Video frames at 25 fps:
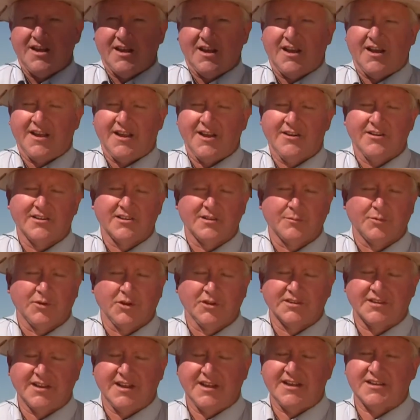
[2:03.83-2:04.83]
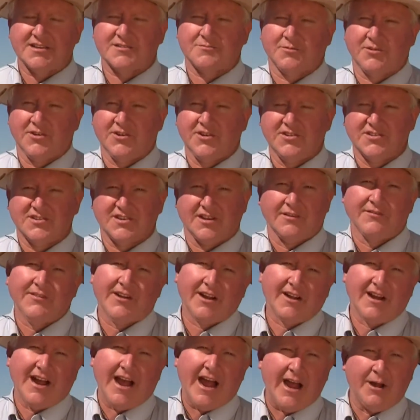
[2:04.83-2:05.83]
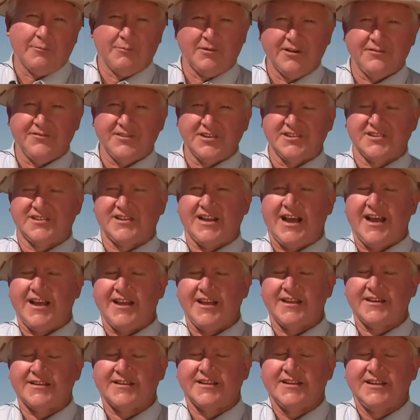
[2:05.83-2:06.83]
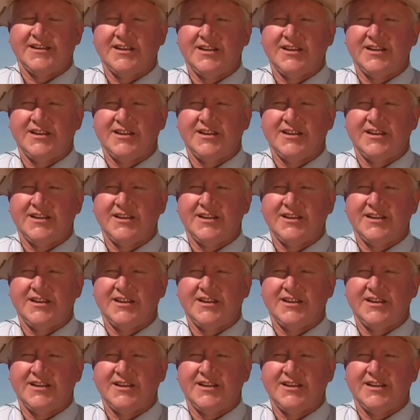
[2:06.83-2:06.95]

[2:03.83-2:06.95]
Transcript: Uh, here at the bull test, we're using a very high roughage diet